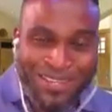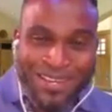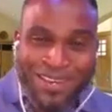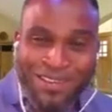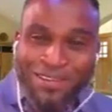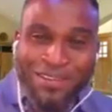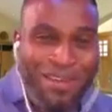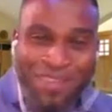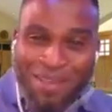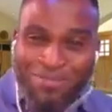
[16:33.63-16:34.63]
Leave
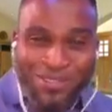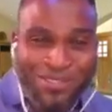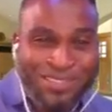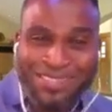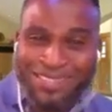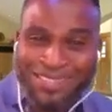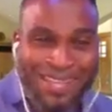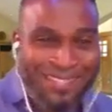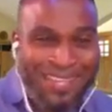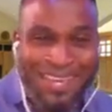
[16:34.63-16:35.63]
them to start
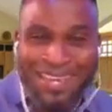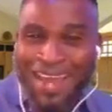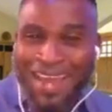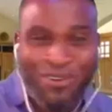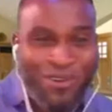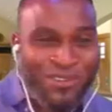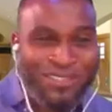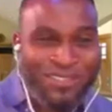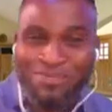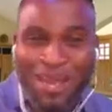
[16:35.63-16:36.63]
saying and all this
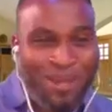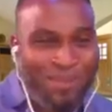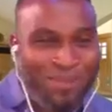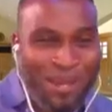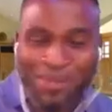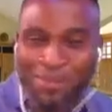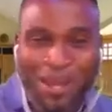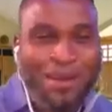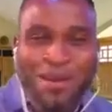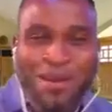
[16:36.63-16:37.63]
blah blah blah blah blah.
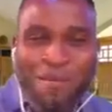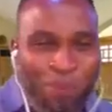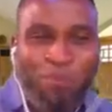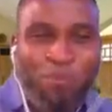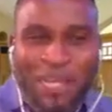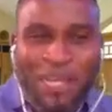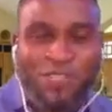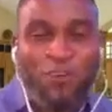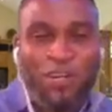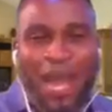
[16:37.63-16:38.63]
But please, for
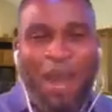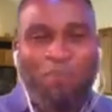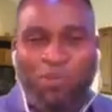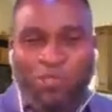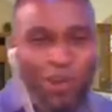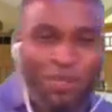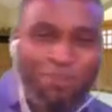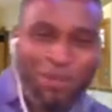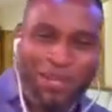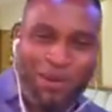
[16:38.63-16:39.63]
now, put all the blame
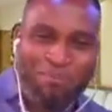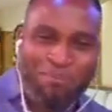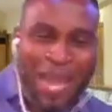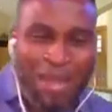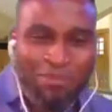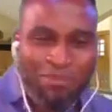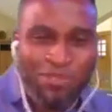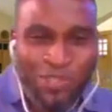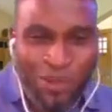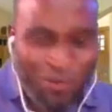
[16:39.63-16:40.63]
on me. I am
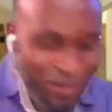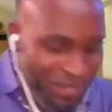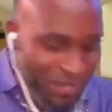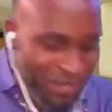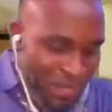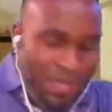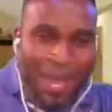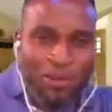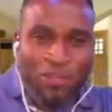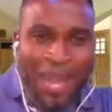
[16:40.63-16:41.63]
sorry. I know
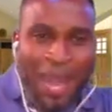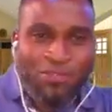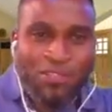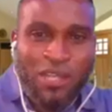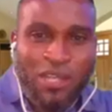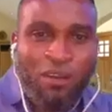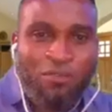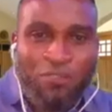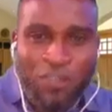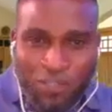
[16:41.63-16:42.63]
they have a lot of
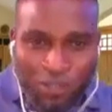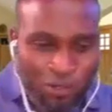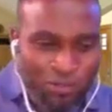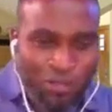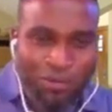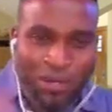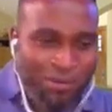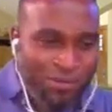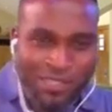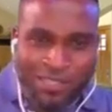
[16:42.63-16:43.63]
video, the one I was
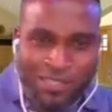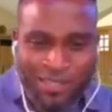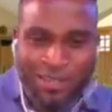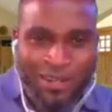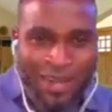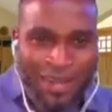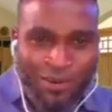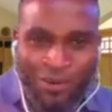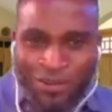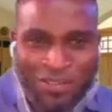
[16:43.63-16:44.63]
kissing and
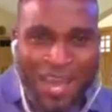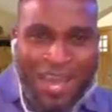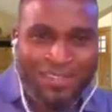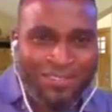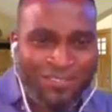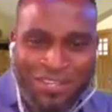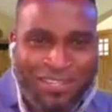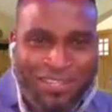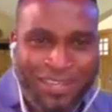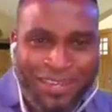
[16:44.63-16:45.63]
all that,
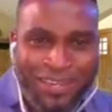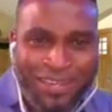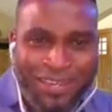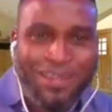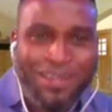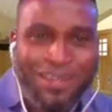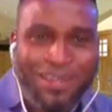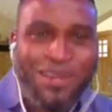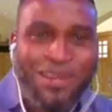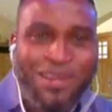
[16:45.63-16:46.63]
drinking, a
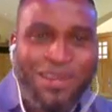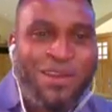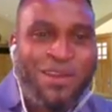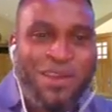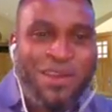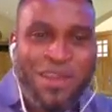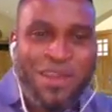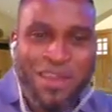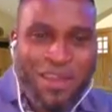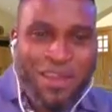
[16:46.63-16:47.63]
lot. Please,
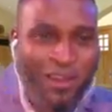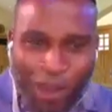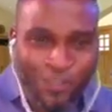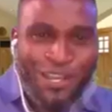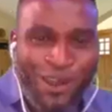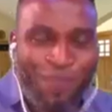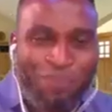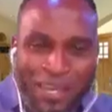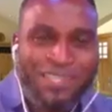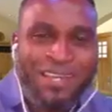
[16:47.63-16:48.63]
they are free
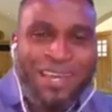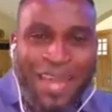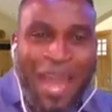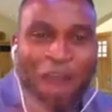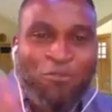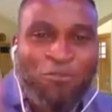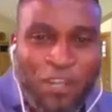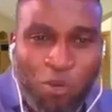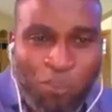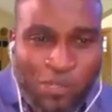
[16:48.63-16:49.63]
to post it
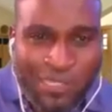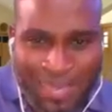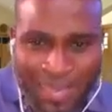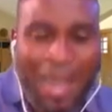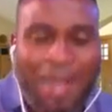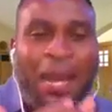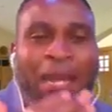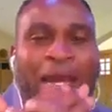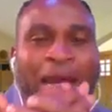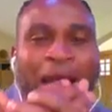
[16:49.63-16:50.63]
there, and
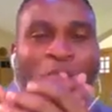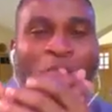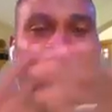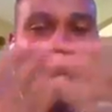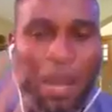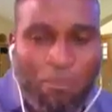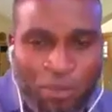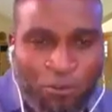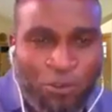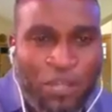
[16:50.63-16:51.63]
I'll be happy
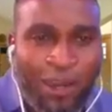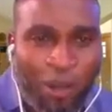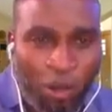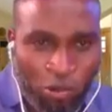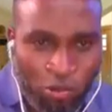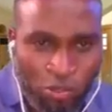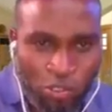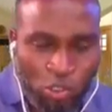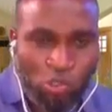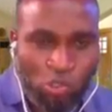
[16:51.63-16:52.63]
for the law
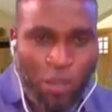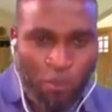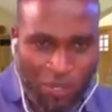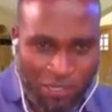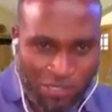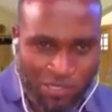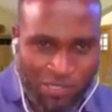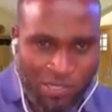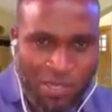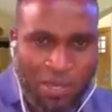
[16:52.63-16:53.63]
to take place
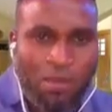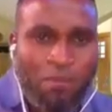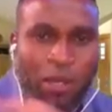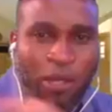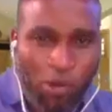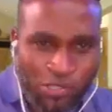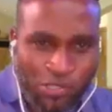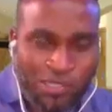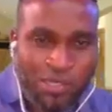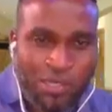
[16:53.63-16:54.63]
because
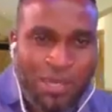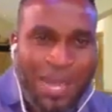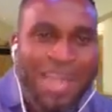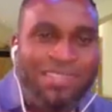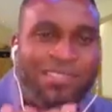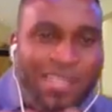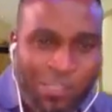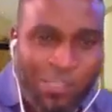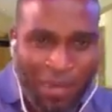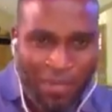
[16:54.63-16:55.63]
I sense
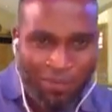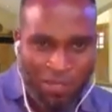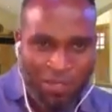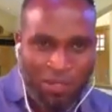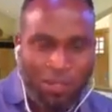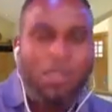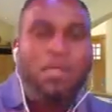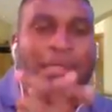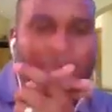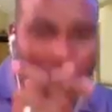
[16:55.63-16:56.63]
blackmail.
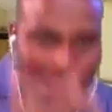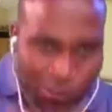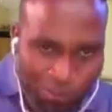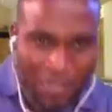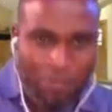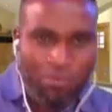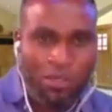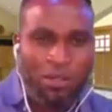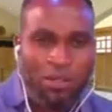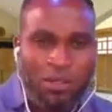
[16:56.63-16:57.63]
It is blackmail.
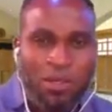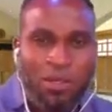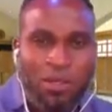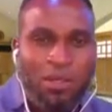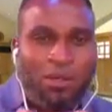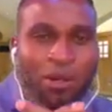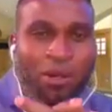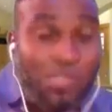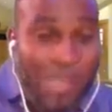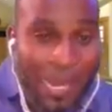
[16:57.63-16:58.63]
They want to
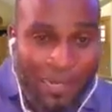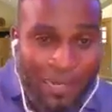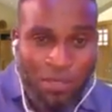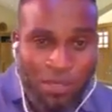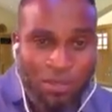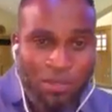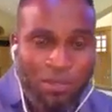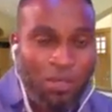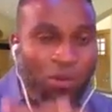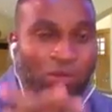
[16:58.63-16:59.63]
silence me. They
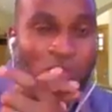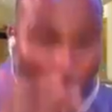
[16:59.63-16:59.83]
want to stop me